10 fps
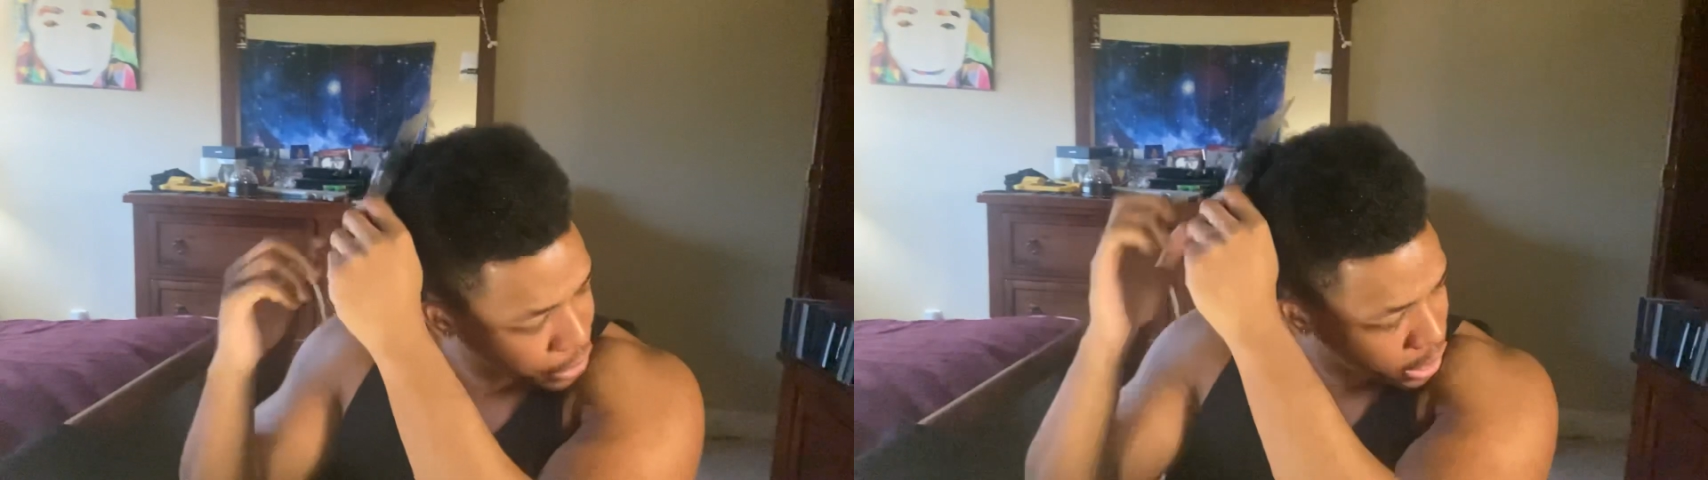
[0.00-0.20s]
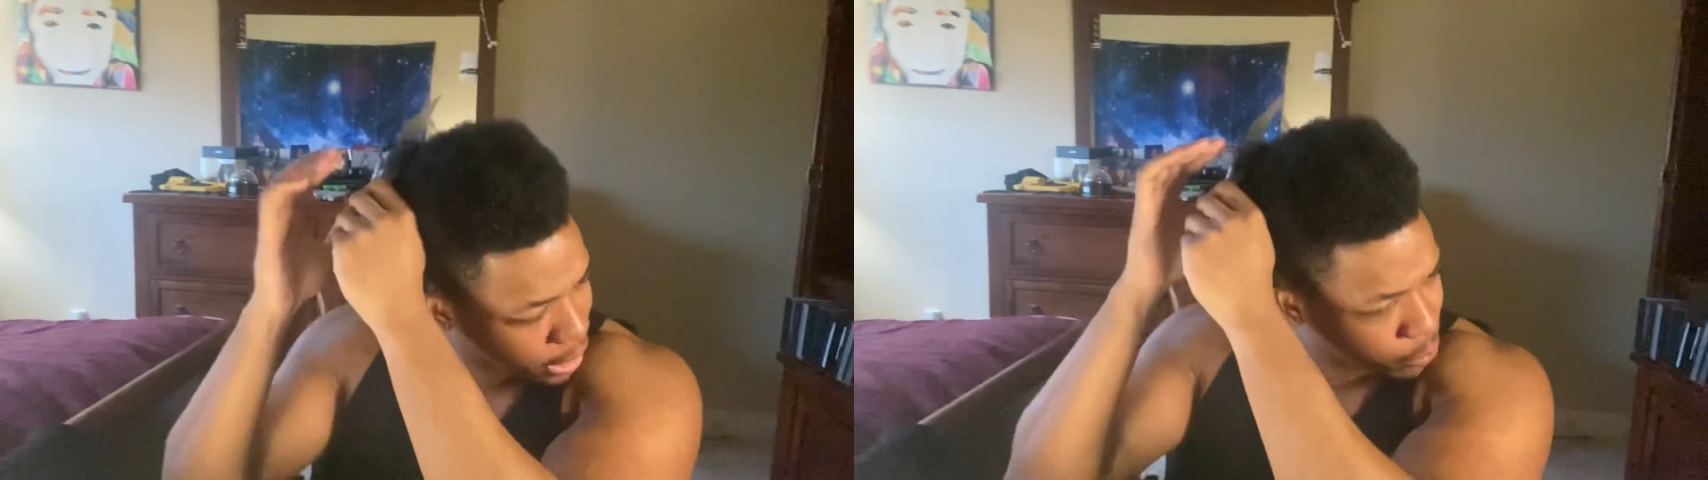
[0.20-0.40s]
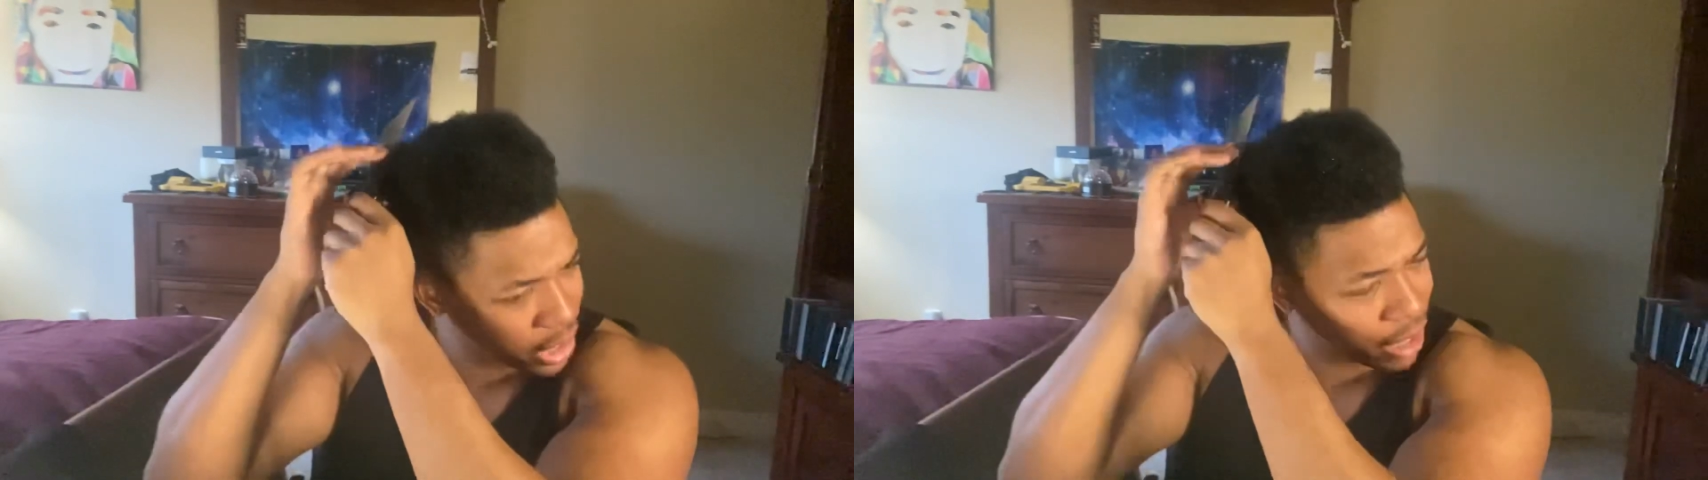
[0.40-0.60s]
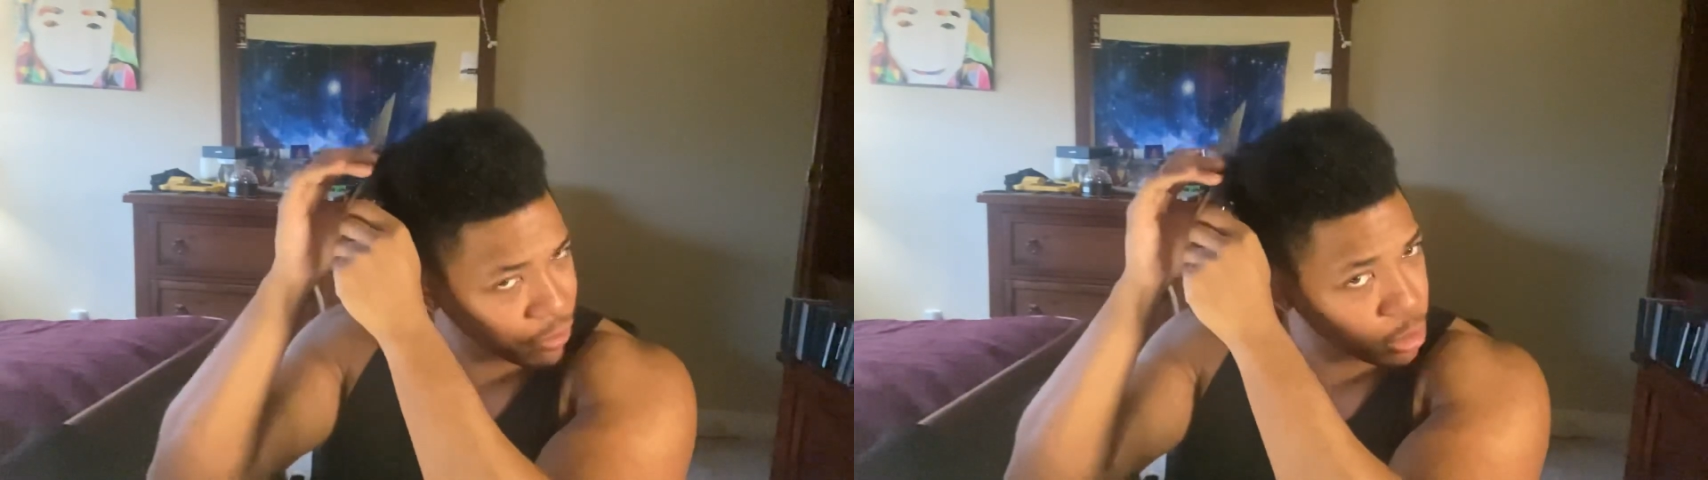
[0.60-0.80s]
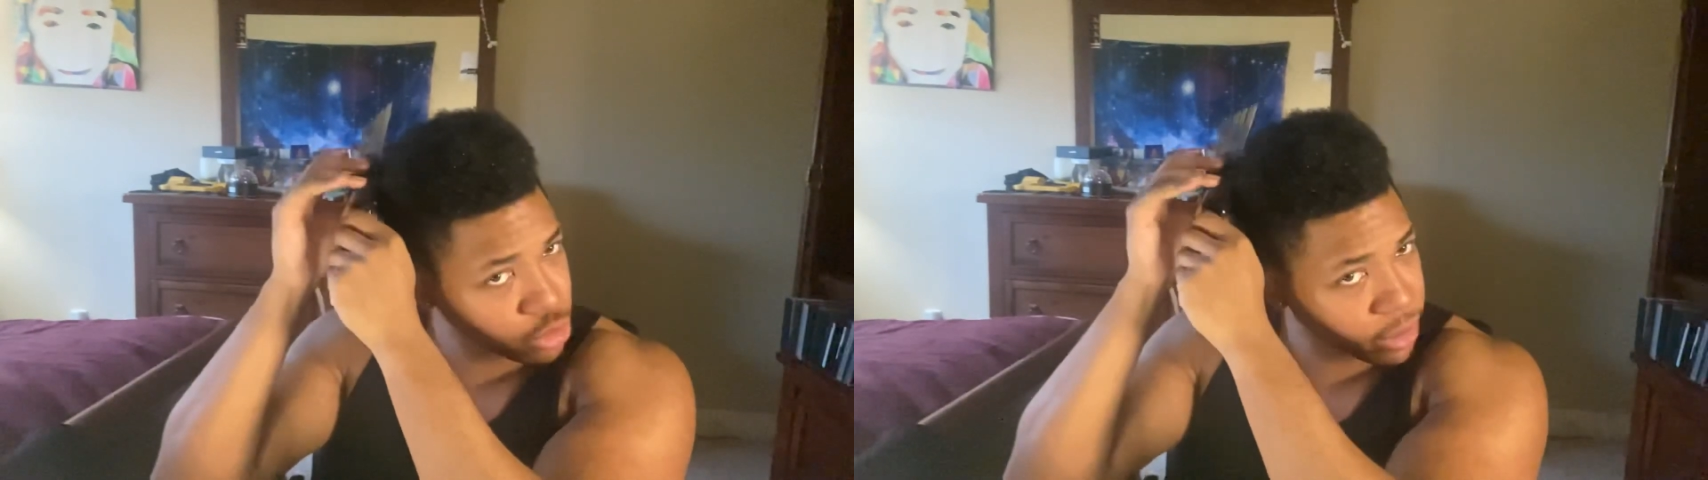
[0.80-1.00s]
And whenever
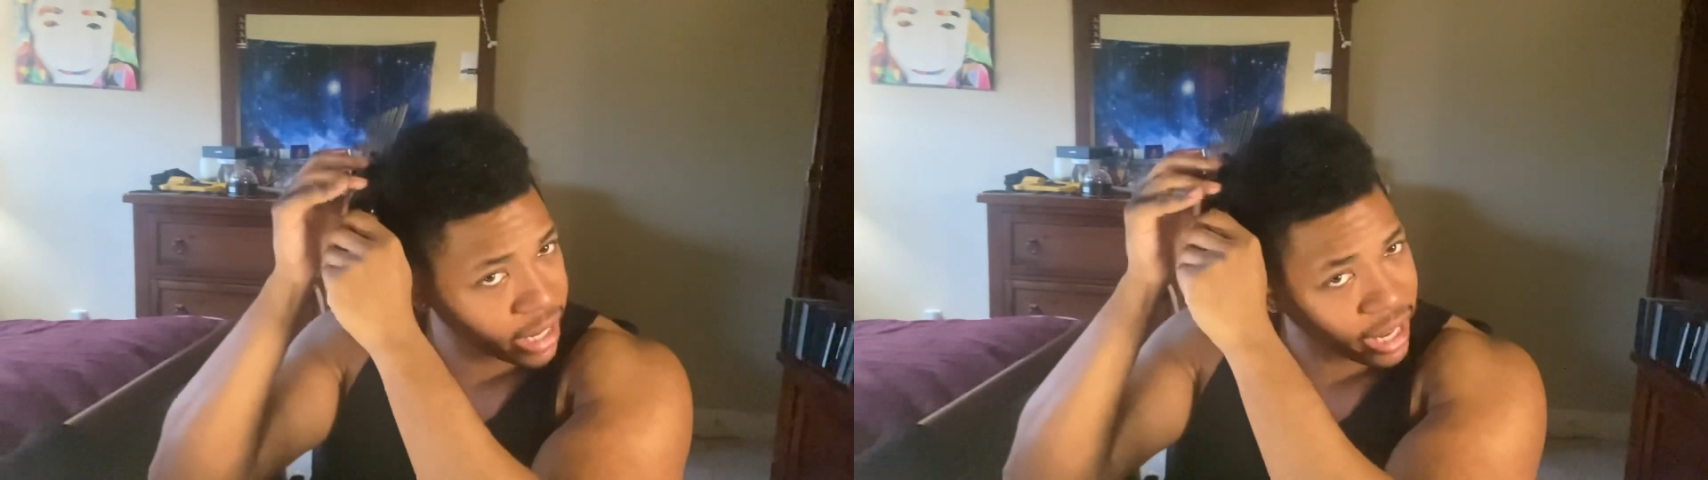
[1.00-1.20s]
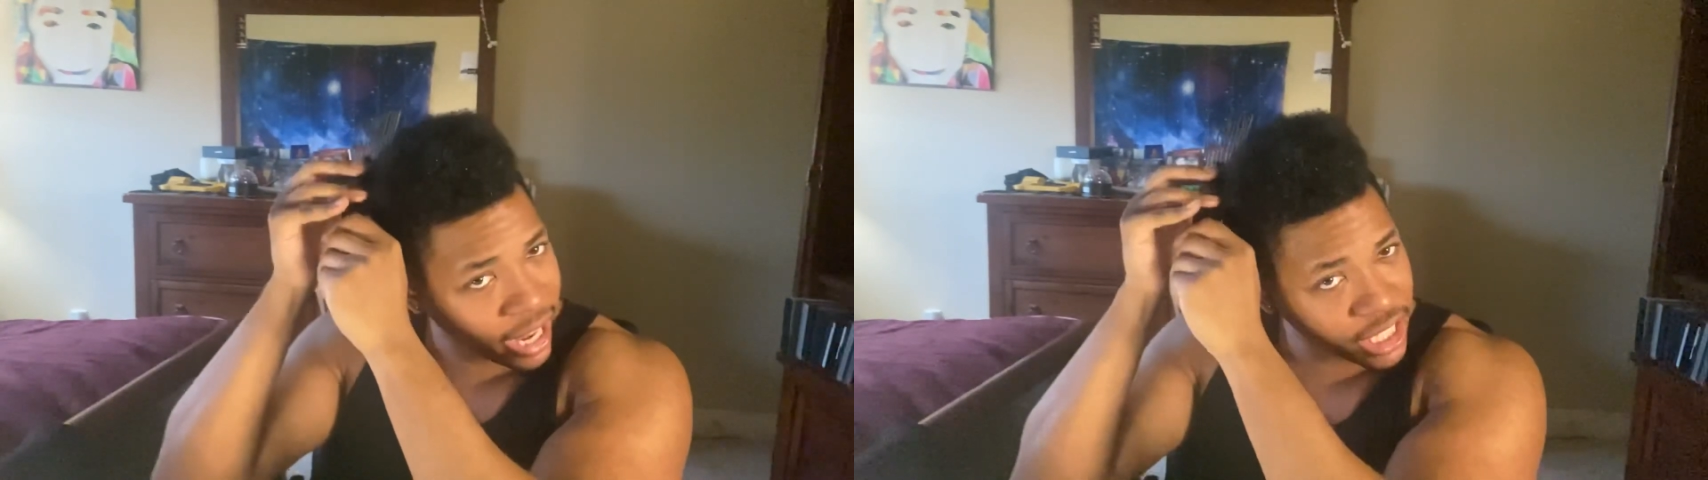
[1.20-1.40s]
you try to